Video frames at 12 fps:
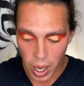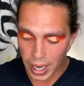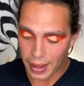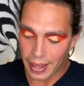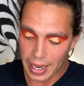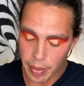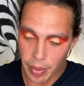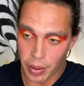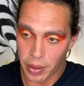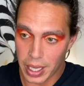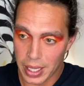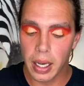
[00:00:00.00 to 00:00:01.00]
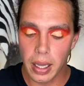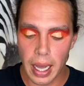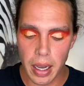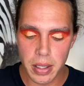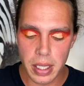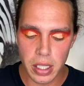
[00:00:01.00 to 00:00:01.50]
I like about this, it
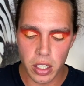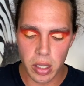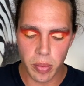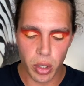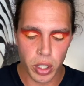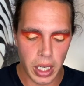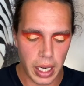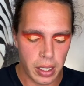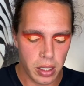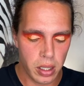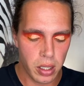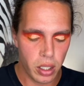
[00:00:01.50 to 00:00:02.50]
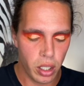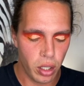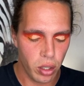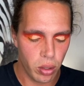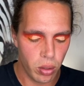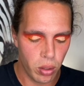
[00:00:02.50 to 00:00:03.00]
allows these shimmer shades
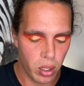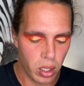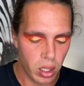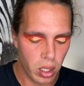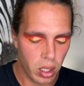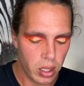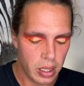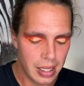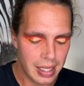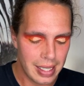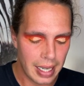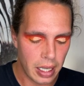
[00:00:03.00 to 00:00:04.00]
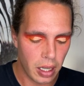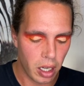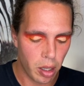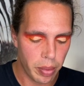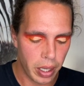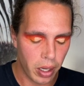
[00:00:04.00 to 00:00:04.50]
to stick a
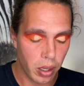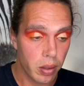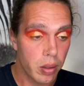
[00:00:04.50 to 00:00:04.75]
little better,